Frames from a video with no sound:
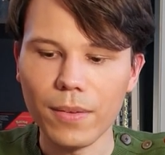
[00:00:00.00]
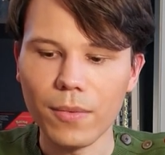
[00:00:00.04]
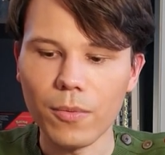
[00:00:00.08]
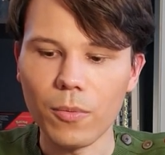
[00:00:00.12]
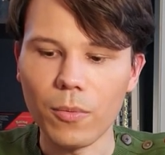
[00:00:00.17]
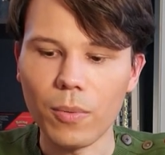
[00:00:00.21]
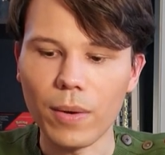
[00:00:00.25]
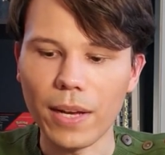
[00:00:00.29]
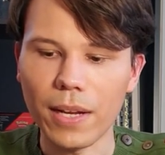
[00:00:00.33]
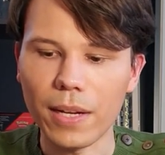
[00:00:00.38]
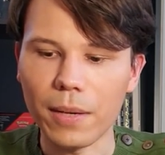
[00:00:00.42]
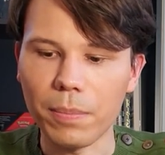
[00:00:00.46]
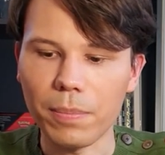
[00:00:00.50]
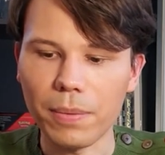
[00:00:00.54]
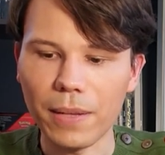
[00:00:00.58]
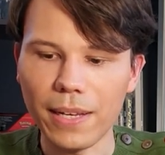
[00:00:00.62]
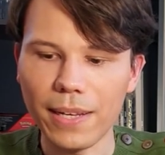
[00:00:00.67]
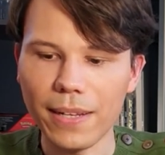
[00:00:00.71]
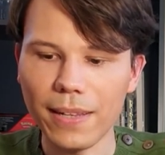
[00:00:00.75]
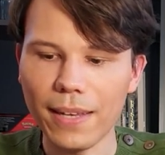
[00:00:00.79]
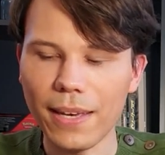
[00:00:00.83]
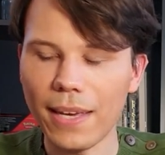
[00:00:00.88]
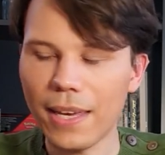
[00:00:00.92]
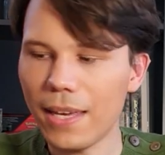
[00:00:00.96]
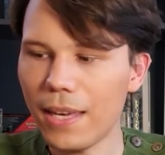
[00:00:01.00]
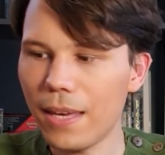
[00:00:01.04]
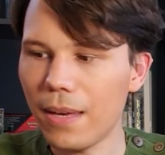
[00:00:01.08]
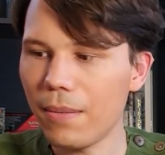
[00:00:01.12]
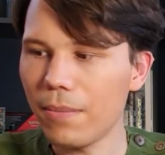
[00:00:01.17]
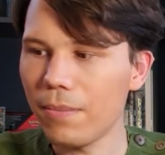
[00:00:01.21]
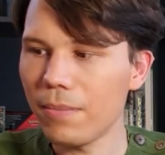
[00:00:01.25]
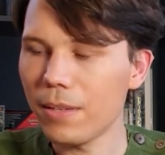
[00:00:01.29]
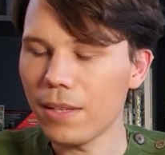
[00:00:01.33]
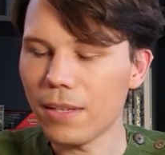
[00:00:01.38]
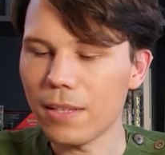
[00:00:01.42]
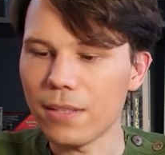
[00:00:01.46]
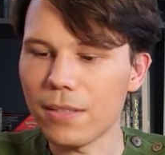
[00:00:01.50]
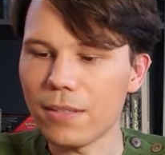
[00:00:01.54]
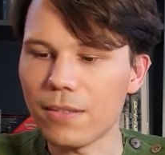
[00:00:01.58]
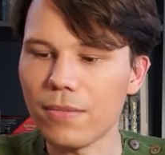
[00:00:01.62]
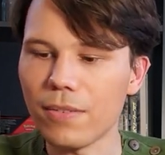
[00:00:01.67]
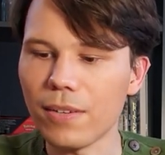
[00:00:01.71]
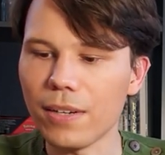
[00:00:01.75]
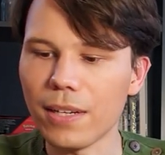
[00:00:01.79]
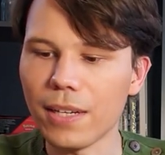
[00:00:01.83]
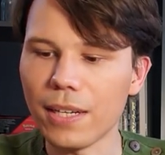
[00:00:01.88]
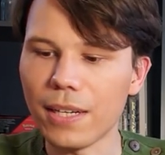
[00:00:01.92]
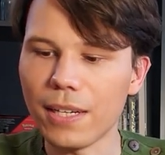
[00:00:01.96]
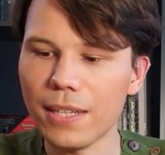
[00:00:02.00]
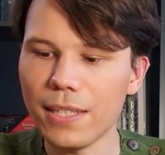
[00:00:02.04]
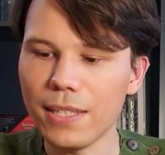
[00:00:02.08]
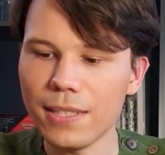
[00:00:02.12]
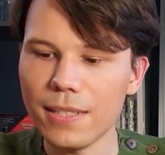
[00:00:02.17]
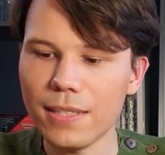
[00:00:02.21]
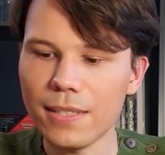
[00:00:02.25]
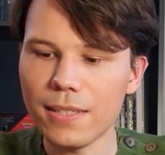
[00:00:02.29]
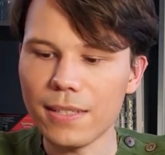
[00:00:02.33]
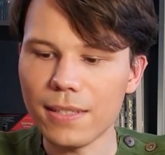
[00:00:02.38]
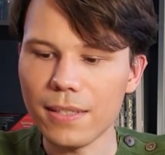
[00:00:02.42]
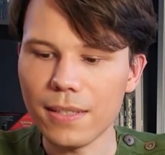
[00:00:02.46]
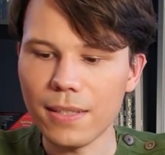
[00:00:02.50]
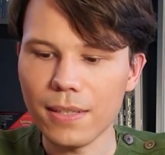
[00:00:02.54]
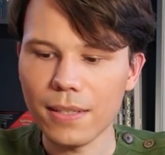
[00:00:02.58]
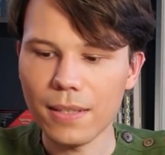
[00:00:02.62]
way to play the game. It's very nice.